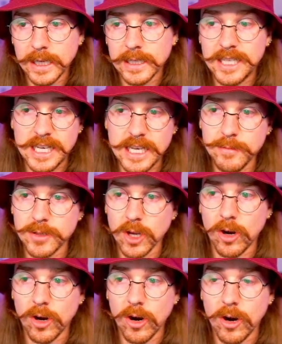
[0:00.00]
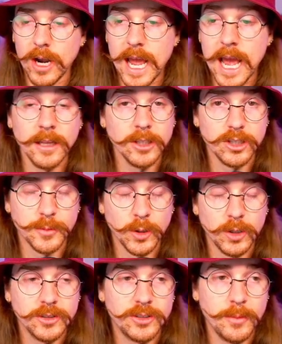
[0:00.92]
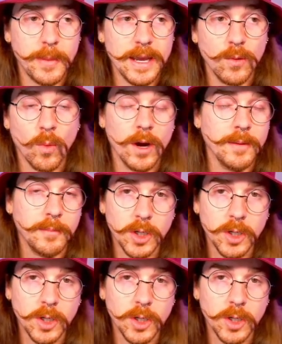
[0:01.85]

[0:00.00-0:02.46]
Teams are eligible to make one